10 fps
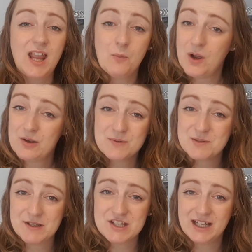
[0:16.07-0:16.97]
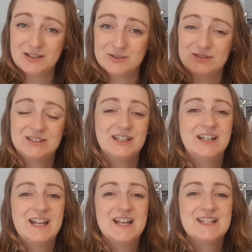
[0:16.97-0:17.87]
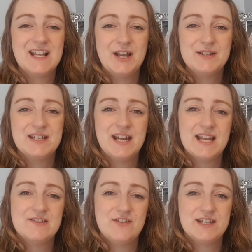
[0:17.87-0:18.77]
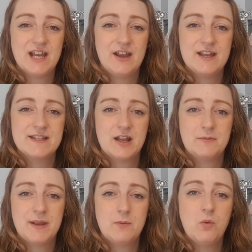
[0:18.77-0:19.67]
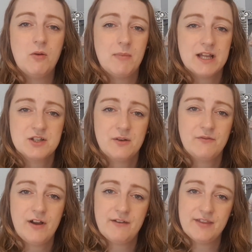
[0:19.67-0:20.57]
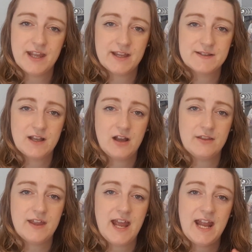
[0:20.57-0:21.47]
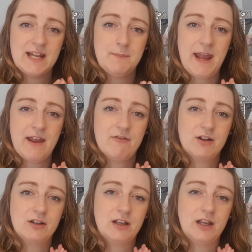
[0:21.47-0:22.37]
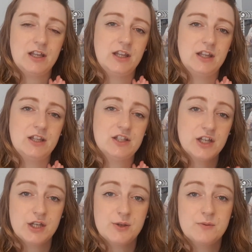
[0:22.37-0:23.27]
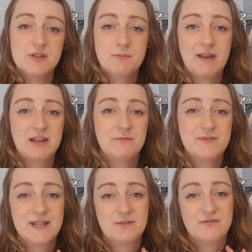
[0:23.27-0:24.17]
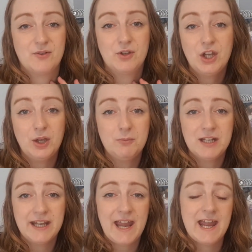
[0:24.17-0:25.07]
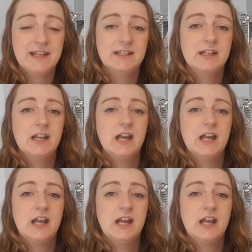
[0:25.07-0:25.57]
And welcome to my channel. So today's video is going to be what my top 5 things are that any parent can do to make themselves feel human again.